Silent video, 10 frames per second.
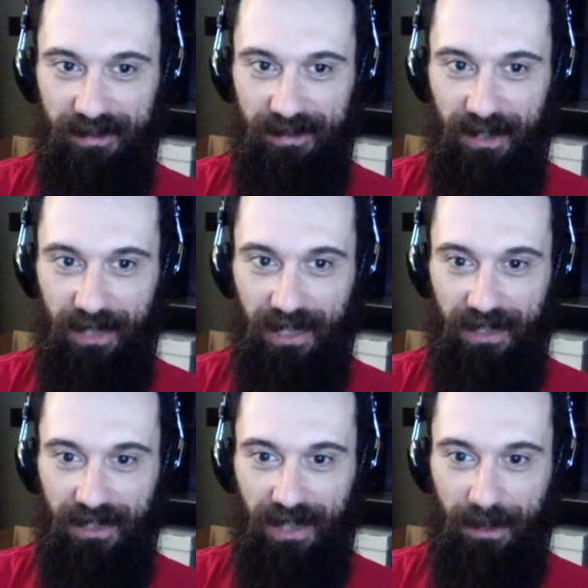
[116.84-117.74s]
we got
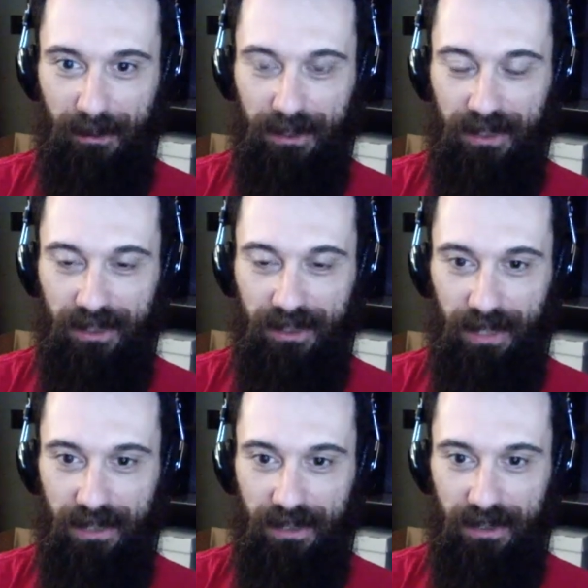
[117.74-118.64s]
Comics Misexplained,
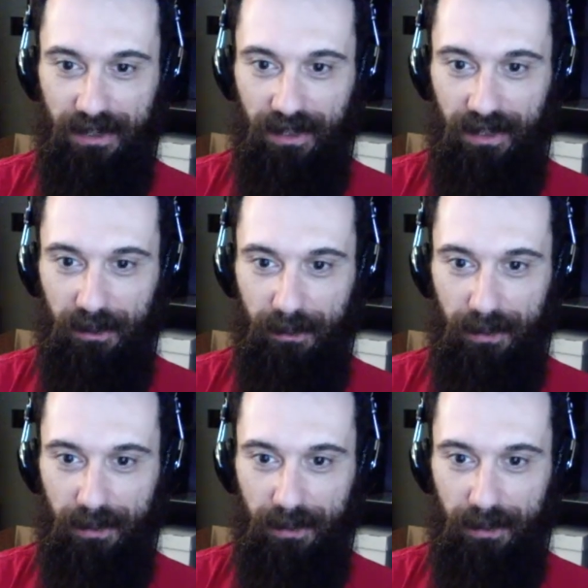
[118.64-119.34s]
our newest member.